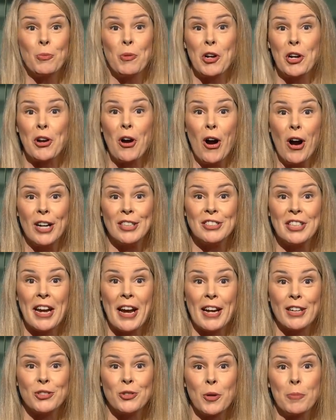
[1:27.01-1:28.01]
wear
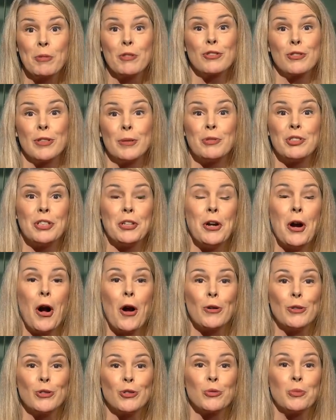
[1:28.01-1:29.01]
contacts or prescription
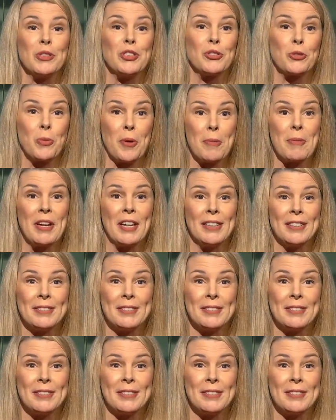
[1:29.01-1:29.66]
goggles when swimming.